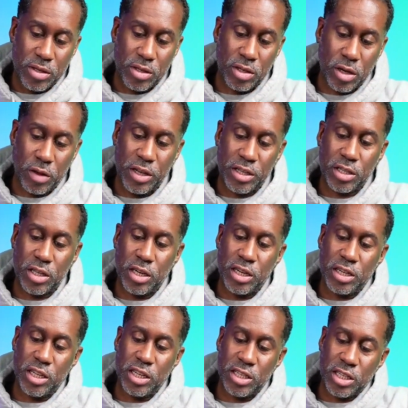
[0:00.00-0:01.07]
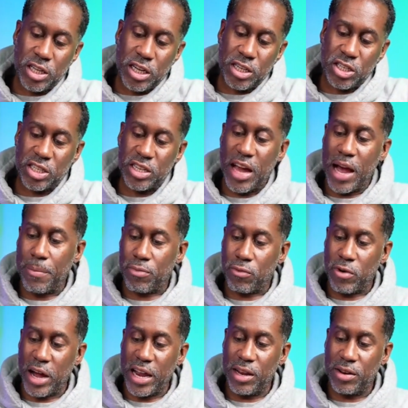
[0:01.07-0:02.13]
So this is gonna snap
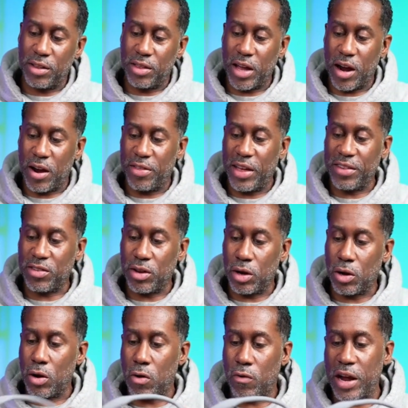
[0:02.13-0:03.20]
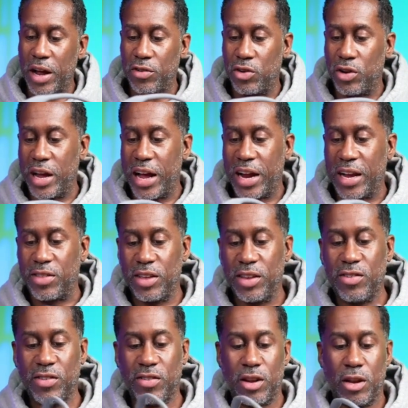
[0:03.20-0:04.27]
right into there, and that's gonna go around your neck.
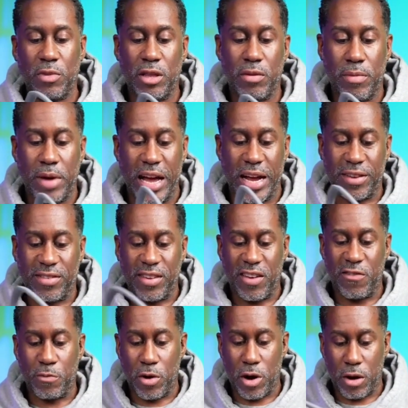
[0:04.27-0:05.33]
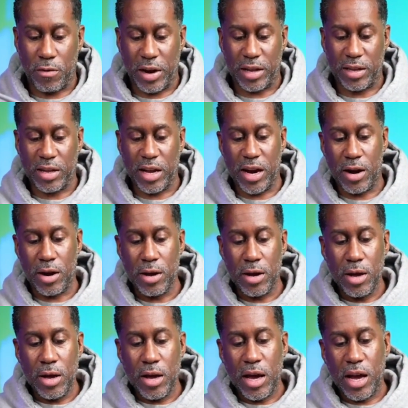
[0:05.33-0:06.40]
This is gonna be the MagSafe part right there,
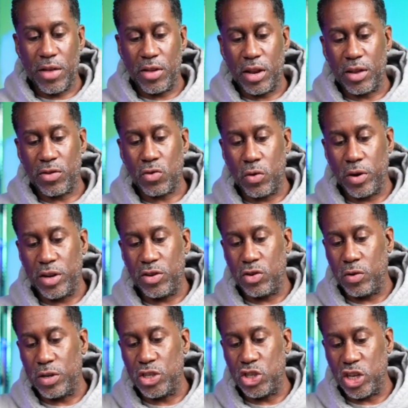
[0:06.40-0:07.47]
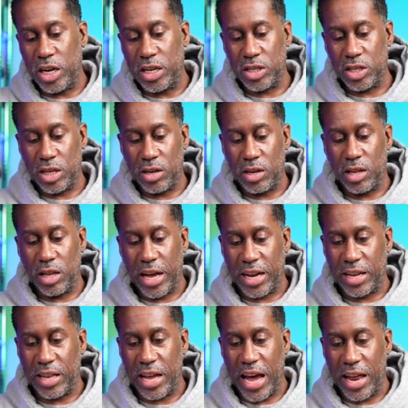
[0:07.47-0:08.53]
and then it's going to adjust
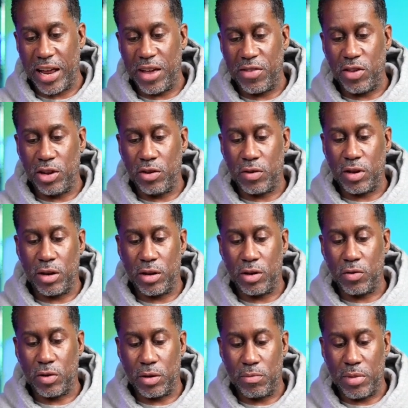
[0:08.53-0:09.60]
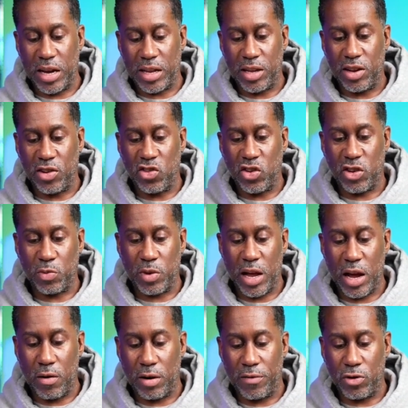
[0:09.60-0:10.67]
like that, and then you can make the adjustment
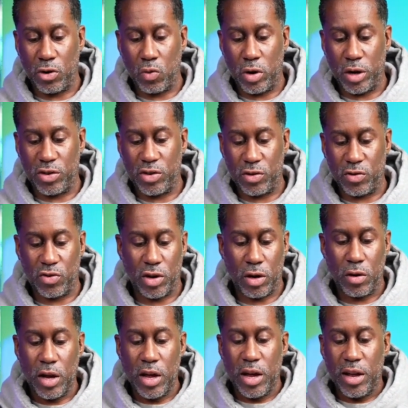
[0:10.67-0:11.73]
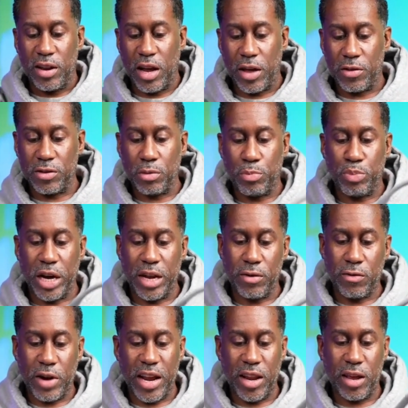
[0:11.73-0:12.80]
however you want to. So now there's a button
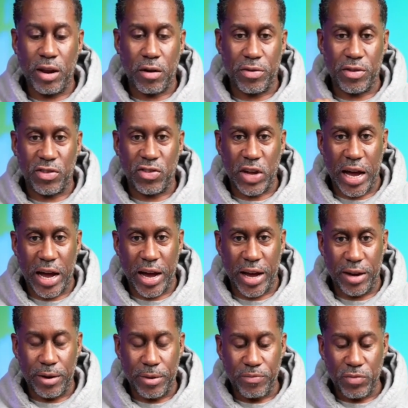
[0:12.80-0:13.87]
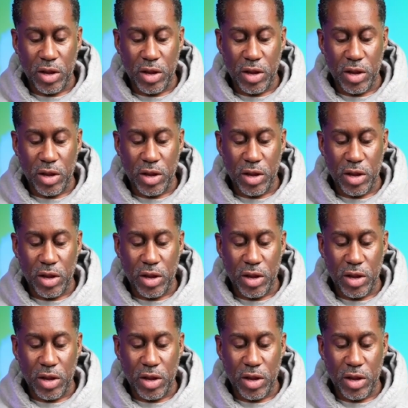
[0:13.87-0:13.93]
right here on the side,